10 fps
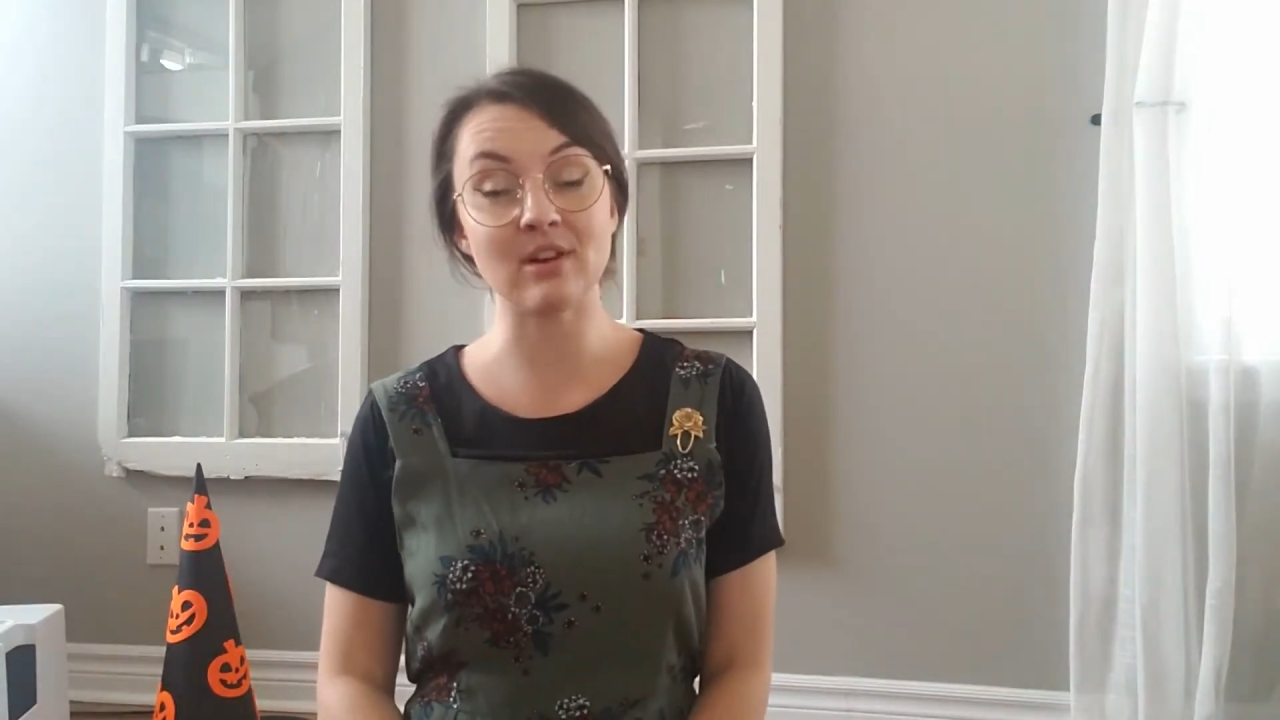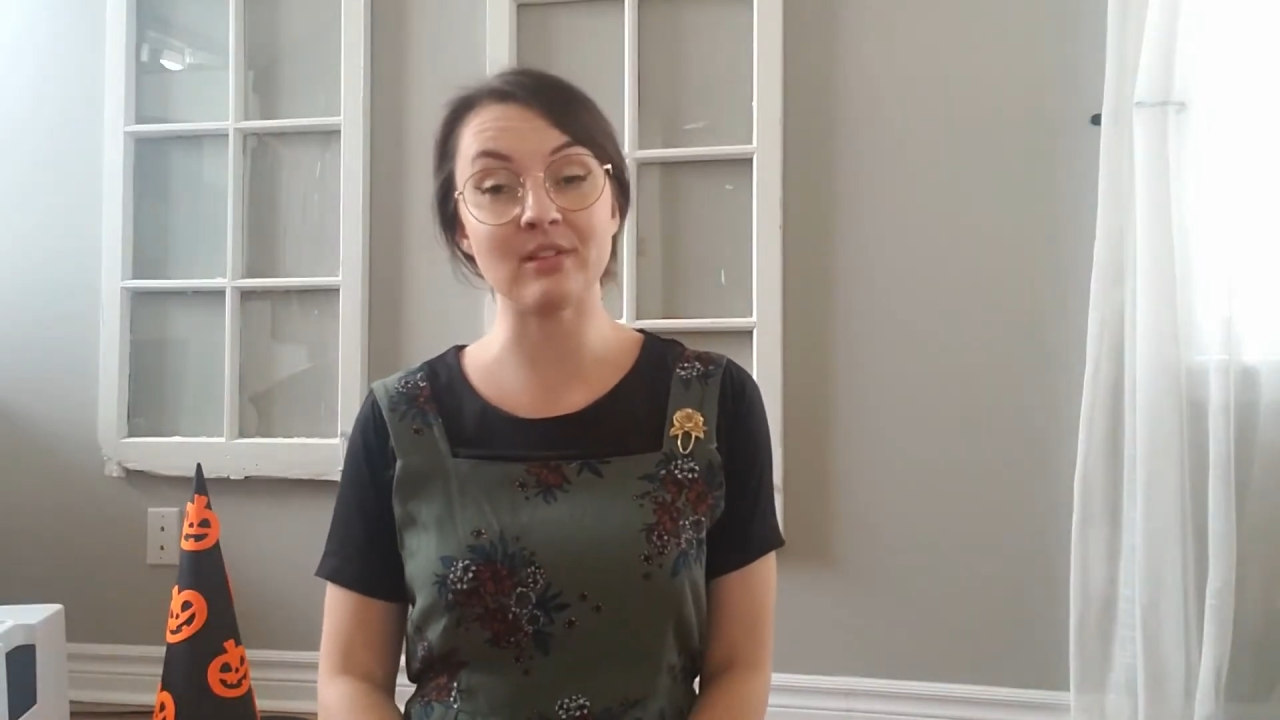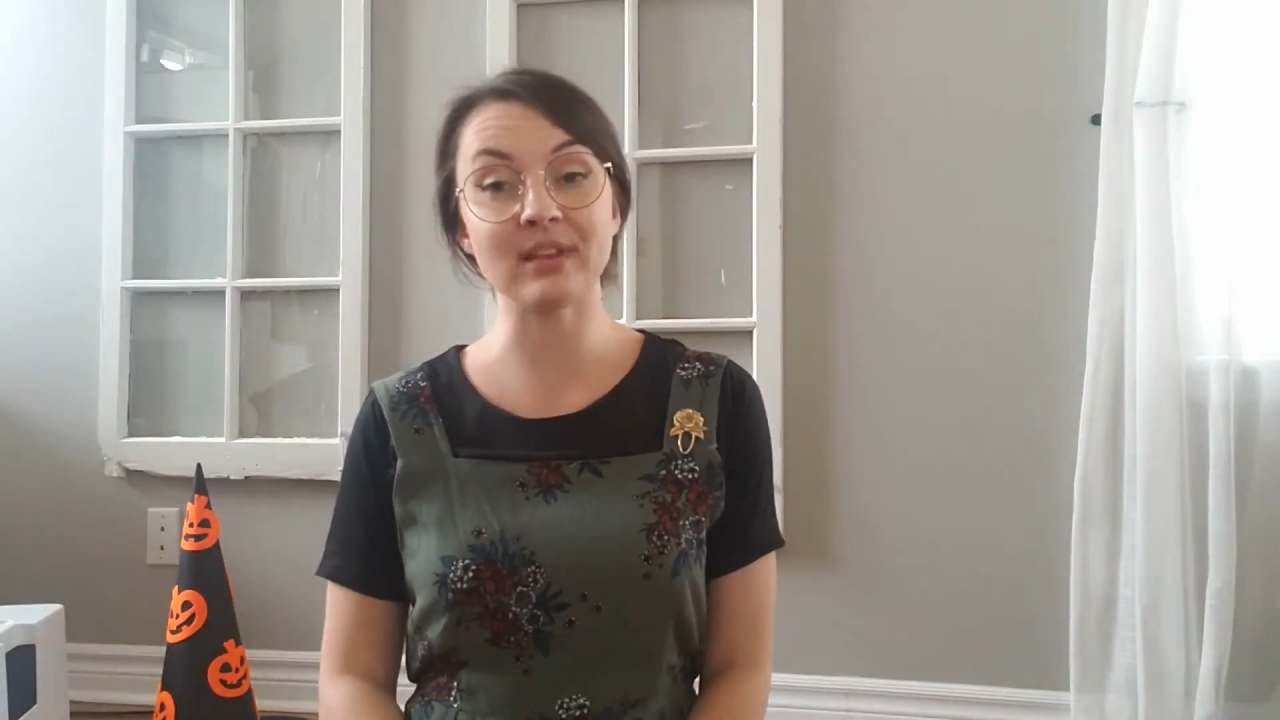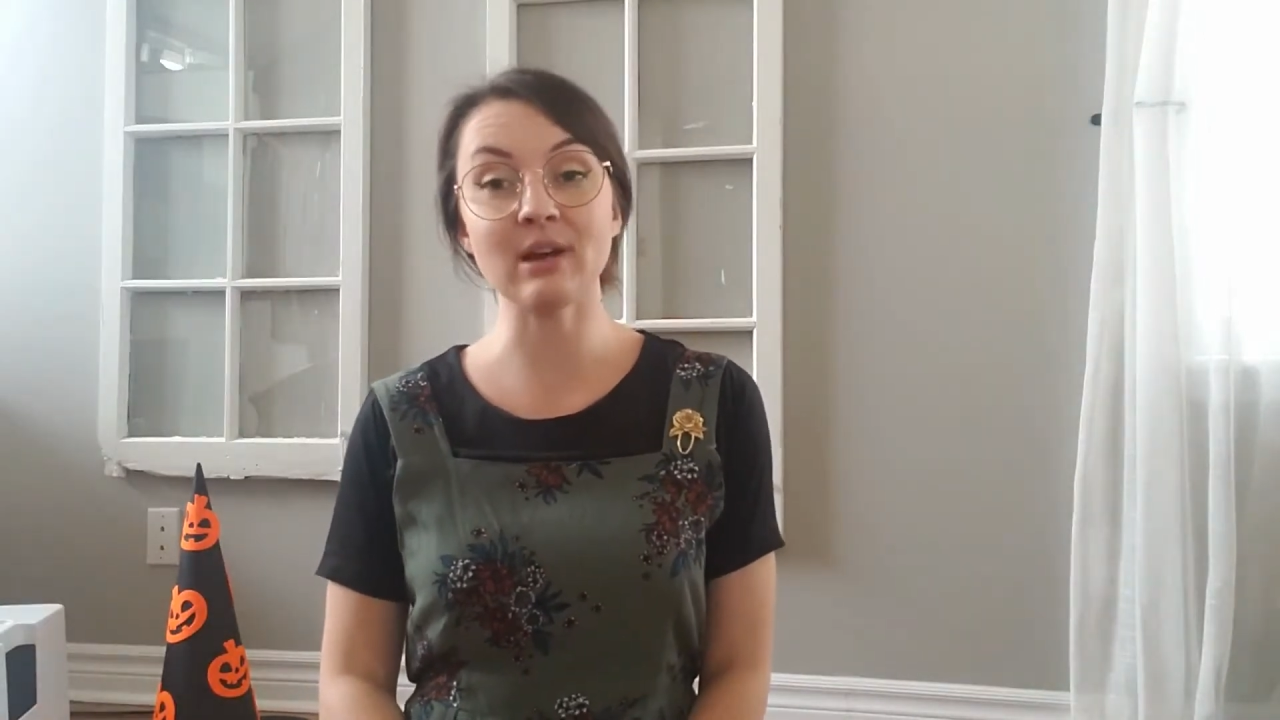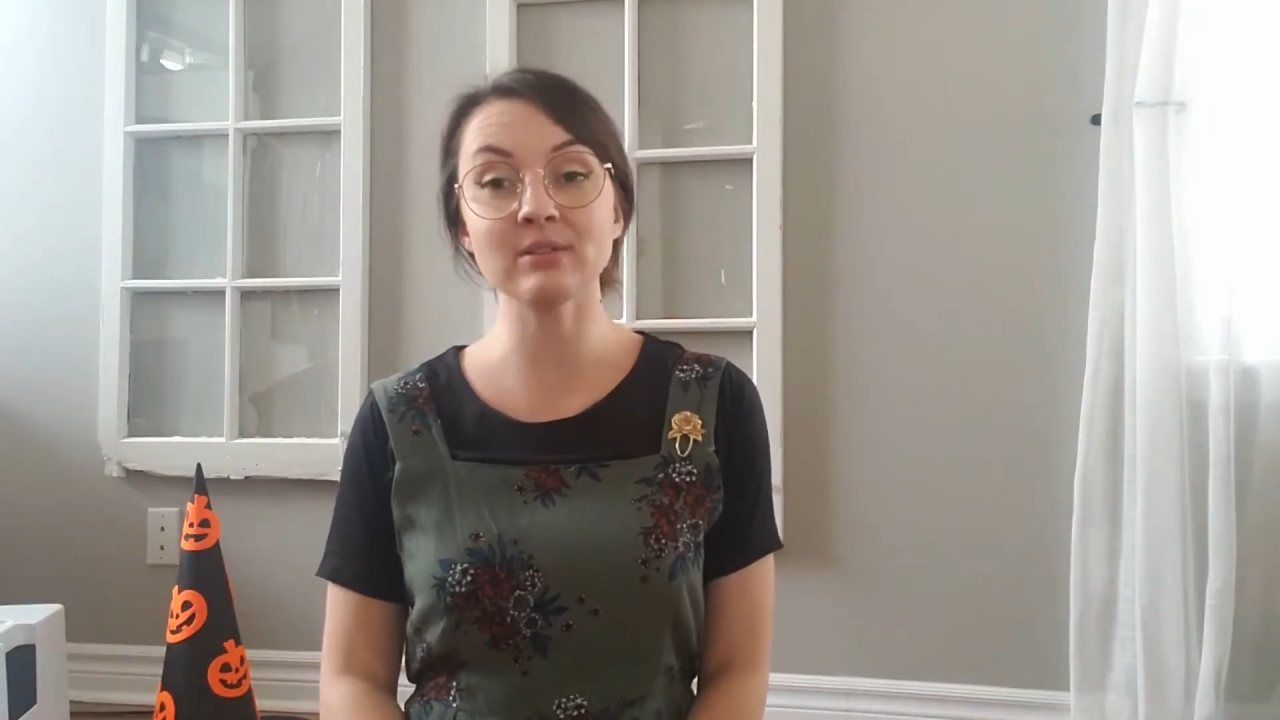
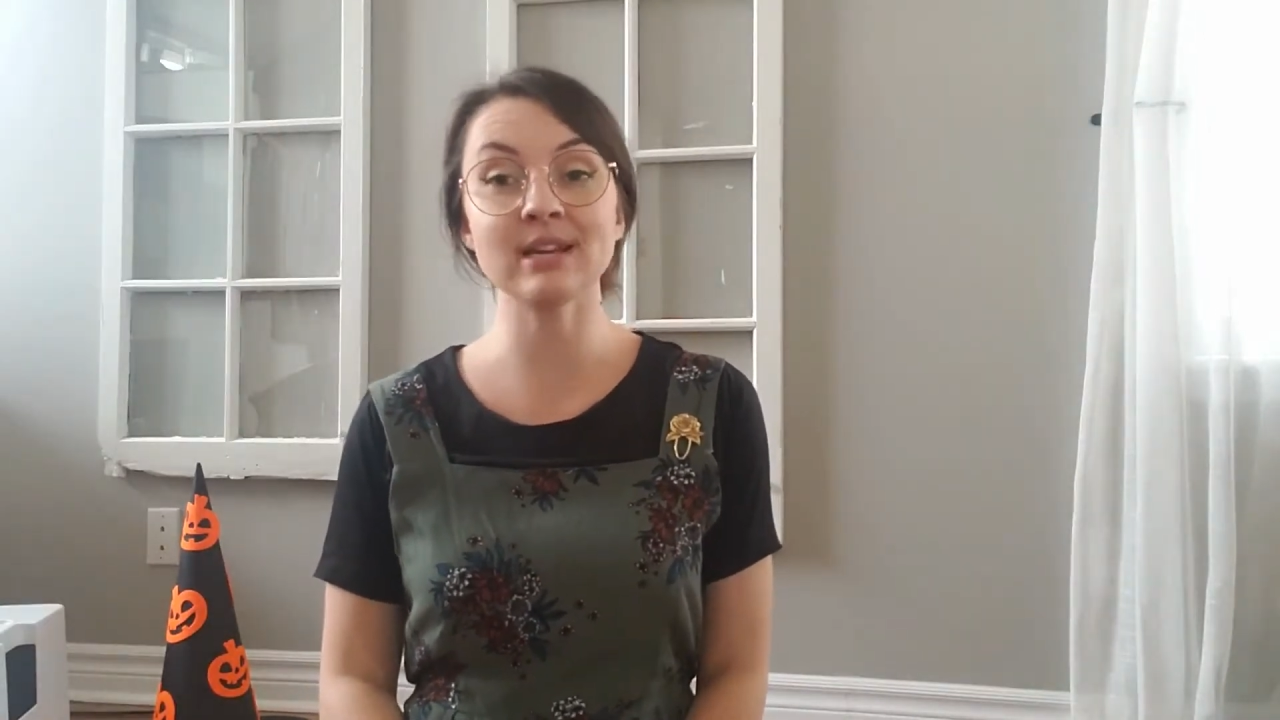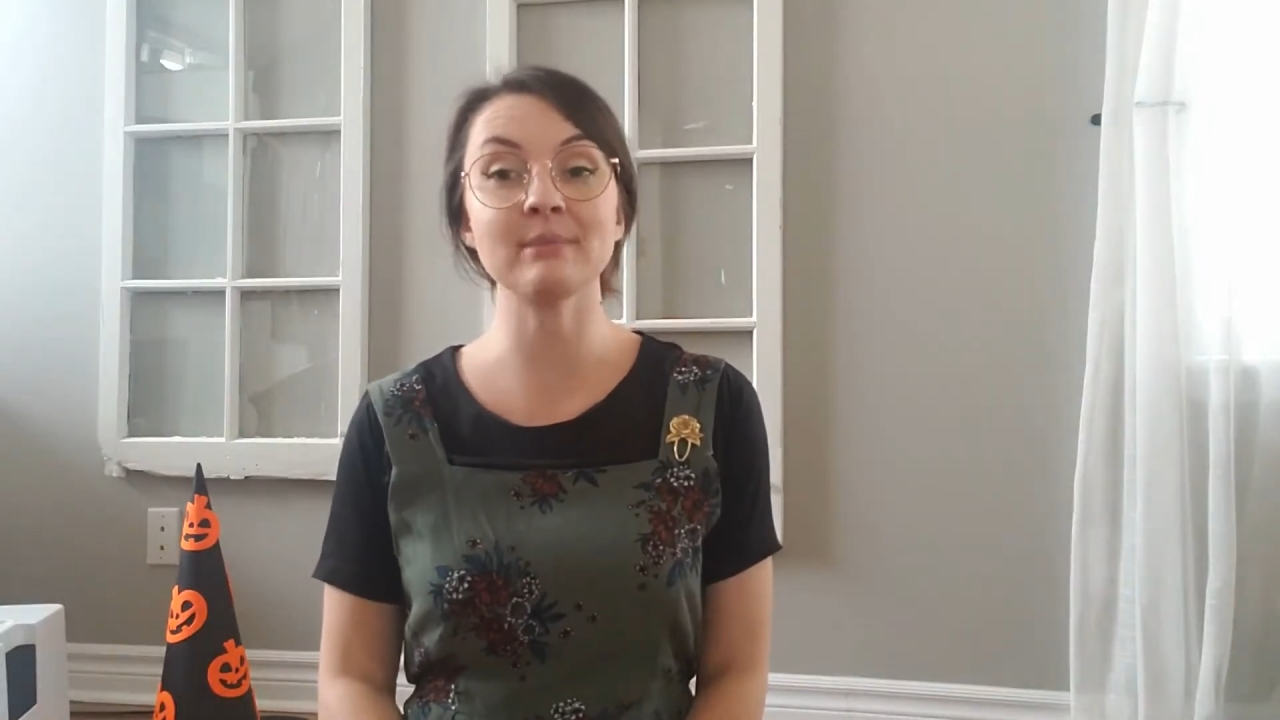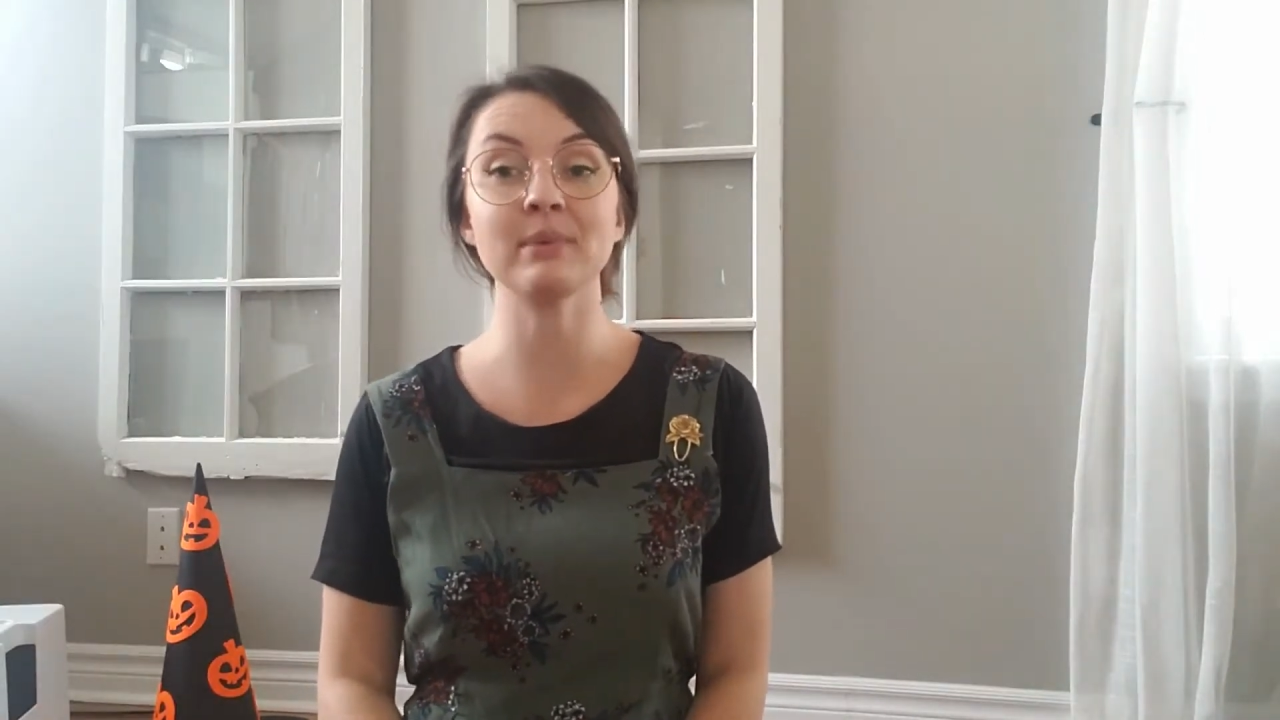on the outside